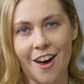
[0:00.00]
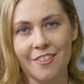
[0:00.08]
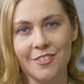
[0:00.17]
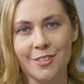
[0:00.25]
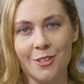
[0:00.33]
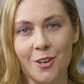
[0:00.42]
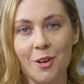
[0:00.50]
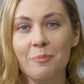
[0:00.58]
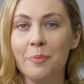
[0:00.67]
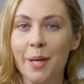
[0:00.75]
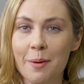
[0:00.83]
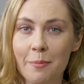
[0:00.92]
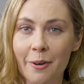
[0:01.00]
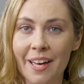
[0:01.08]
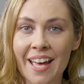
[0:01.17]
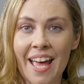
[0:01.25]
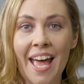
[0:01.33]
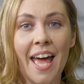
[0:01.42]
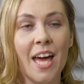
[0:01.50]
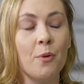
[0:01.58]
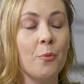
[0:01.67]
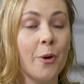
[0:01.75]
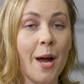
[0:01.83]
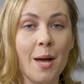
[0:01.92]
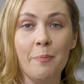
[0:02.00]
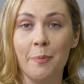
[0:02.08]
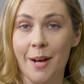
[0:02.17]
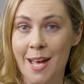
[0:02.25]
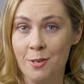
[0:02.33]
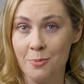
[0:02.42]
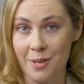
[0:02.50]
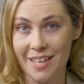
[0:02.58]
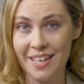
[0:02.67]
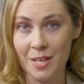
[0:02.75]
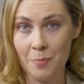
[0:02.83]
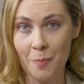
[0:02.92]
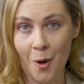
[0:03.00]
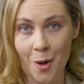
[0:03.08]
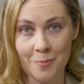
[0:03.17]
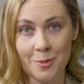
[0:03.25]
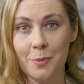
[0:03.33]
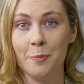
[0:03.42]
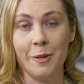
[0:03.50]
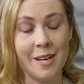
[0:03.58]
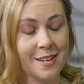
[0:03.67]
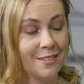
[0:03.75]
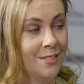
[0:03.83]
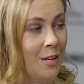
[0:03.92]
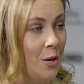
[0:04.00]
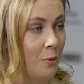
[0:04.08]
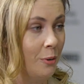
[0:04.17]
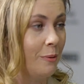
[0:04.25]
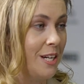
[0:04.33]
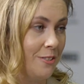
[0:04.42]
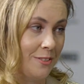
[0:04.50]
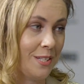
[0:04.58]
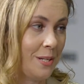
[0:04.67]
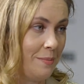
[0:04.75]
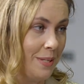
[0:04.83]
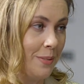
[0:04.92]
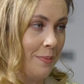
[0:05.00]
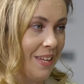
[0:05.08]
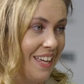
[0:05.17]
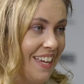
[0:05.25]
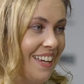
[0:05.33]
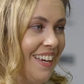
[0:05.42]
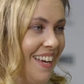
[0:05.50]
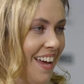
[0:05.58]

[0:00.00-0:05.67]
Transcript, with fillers: Officer of Playboy. And we're at Brandweek in Palm Springs, where Rachel's going to be speaking.